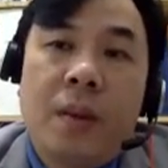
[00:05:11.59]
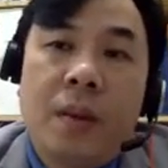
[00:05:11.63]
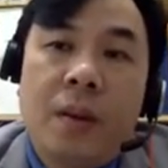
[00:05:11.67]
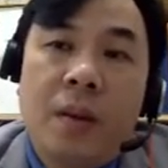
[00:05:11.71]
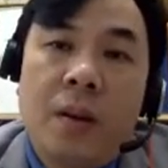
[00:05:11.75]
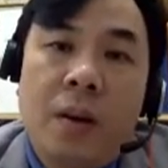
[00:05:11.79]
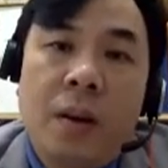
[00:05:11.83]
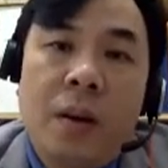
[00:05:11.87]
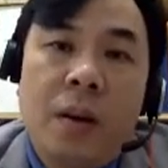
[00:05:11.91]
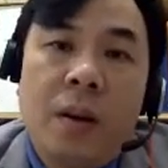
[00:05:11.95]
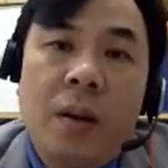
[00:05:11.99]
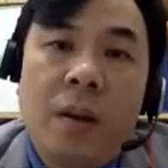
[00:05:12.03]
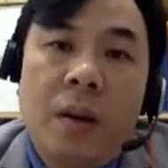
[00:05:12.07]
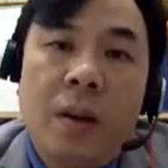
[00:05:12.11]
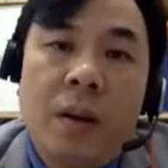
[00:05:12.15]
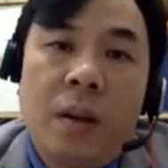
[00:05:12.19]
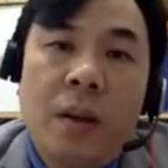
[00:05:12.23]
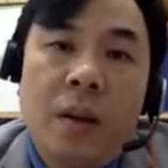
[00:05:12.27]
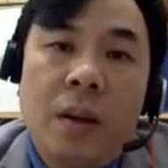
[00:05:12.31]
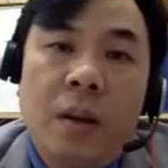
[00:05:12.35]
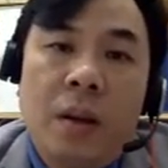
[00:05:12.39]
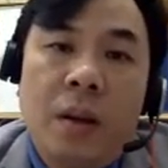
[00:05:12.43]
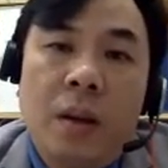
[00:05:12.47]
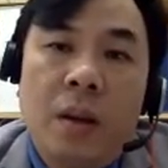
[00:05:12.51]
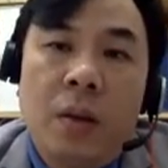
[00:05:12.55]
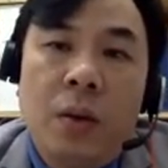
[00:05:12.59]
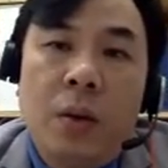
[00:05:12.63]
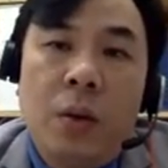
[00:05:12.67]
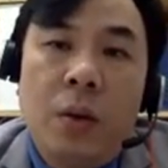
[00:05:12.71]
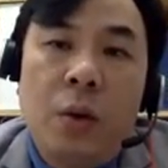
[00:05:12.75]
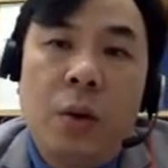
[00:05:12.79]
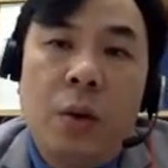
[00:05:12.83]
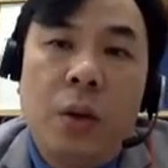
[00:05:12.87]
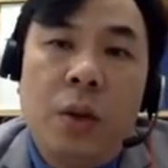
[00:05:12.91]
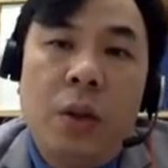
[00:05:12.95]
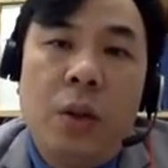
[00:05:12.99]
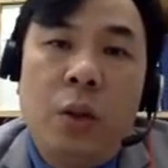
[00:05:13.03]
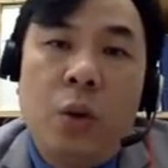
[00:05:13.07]
All right. Now,
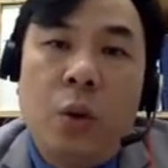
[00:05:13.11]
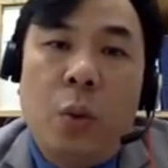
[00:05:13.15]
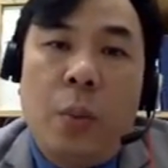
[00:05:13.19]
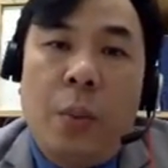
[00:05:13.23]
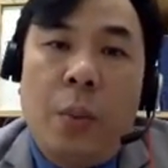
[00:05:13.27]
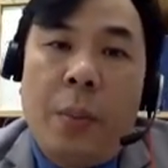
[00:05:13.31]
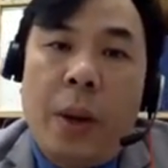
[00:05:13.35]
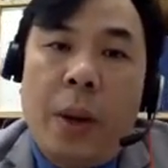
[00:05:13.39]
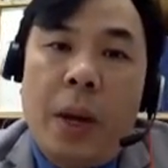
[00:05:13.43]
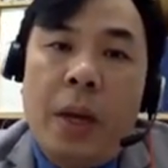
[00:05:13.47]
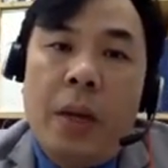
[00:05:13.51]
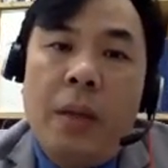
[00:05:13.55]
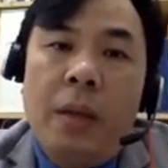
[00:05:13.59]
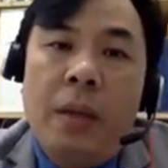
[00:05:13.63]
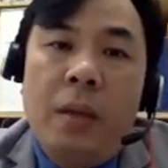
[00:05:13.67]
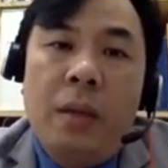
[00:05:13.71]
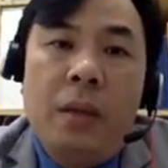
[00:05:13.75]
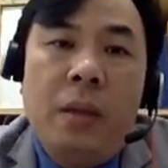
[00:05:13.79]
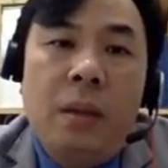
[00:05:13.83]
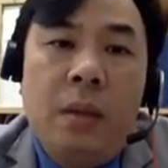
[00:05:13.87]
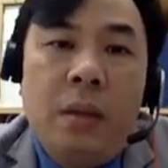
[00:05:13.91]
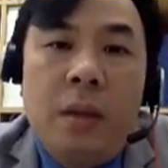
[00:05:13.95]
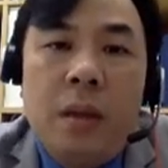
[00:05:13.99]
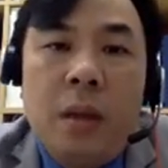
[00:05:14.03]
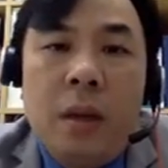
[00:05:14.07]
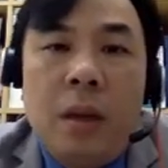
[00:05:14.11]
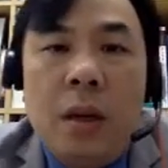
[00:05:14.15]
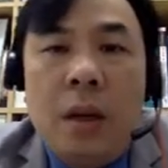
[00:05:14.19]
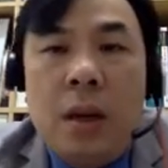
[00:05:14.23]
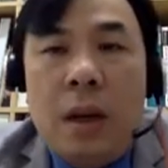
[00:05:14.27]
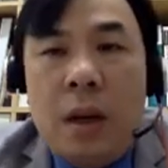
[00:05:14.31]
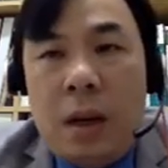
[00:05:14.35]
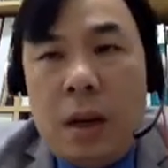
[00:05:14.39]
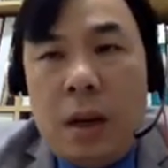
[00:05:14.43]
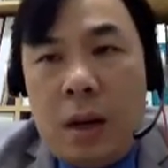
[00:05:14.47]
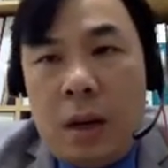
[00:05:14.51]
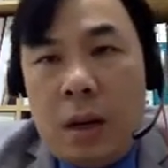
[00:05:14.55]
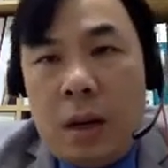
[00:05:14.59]
usually domain
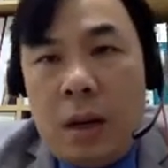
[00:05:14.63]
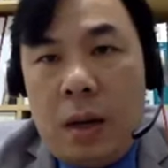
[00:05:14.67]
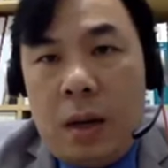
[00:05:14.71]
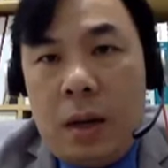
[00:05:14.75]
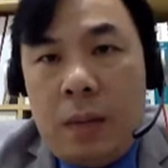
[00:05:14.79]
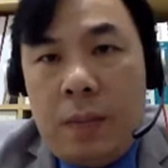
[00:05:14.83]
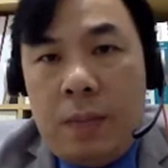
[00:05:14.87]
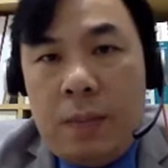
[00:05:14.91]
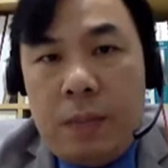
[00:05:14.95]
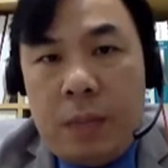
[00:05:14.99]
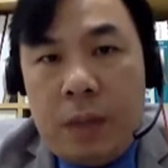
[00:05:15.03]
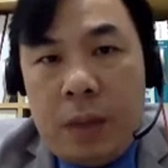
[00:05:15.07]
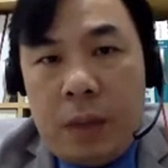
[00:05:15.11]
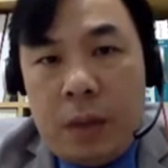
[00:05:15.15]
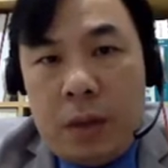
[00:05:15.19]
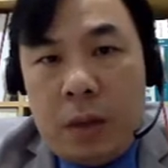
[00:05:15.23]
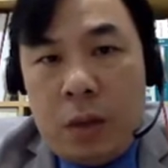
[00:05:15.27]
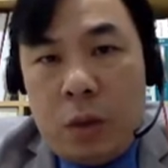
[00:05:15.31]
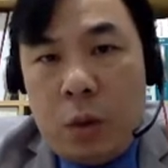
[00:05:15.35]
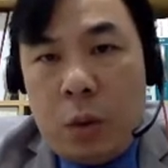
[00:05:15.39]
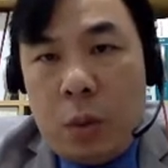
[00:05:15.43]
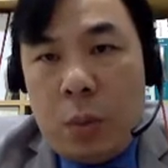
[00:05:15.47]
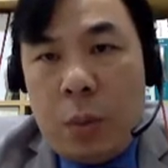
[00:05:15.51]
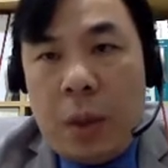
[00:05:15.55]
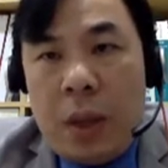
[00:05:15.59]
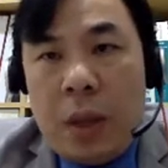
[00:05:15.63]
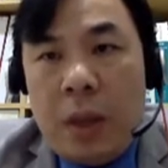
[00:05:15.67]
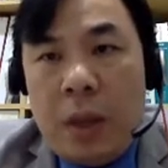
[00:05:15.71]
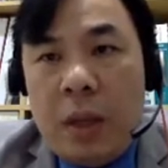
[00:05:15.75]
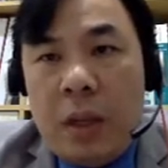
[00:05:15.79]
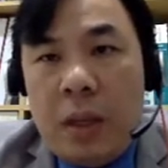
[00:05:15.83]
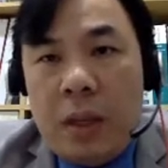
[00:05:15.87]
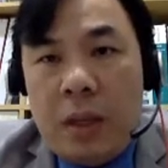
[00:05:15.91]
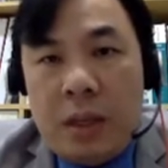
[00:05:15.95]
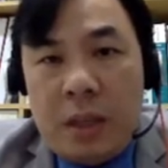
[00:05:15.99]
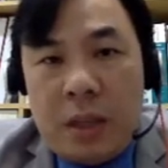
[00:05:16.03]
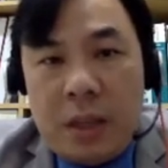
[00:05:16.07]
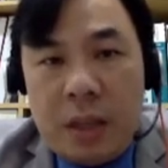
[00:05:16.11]

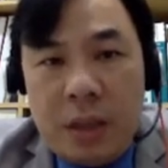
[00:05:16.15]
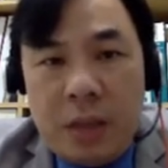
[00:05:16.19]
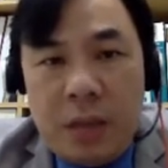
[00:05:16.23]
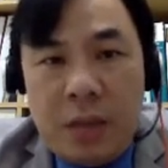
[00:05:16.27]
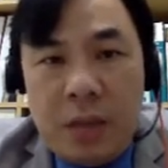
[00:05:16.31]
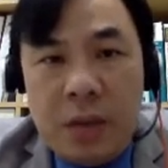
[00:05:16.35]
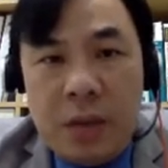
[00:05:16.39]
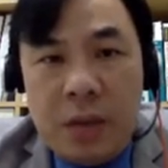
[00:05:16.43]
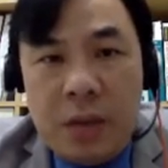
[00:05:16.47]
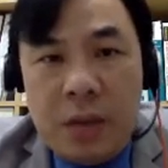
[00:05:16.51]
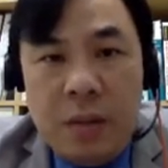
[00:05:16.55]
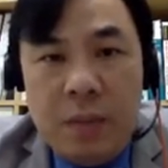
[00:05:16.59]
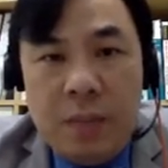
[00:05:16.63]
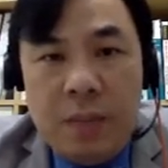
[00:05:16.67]
is given,